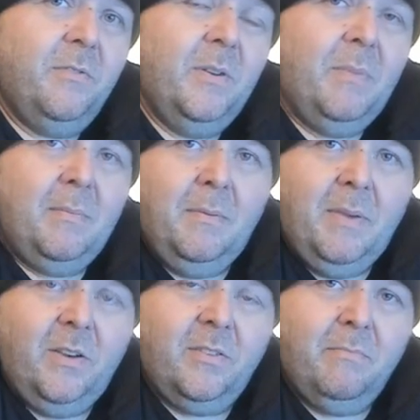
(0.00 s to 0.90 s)
and maybe
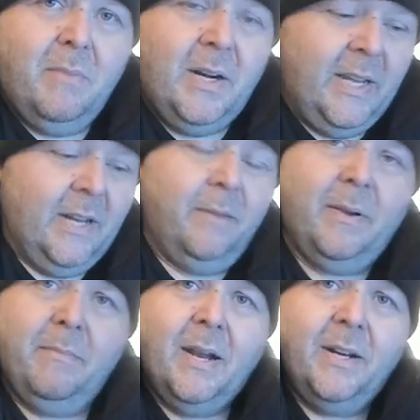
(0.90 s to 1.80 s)
make some money out of it by
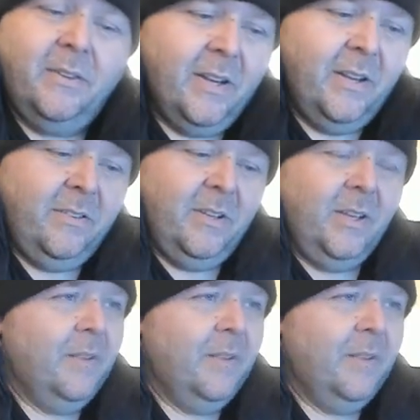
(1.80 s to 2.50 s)
monetizing it.